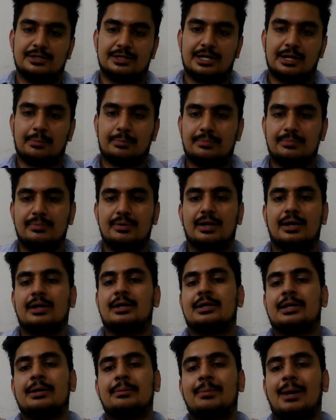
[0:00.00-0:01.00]
de
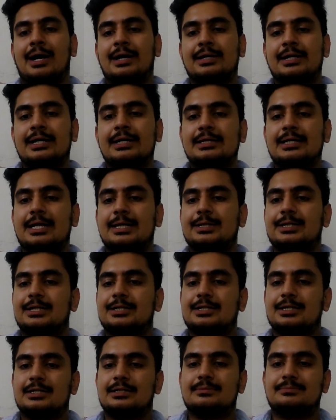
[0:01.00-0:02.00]
demanding that the
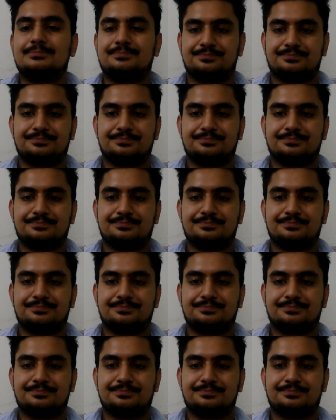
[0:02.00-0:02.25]
term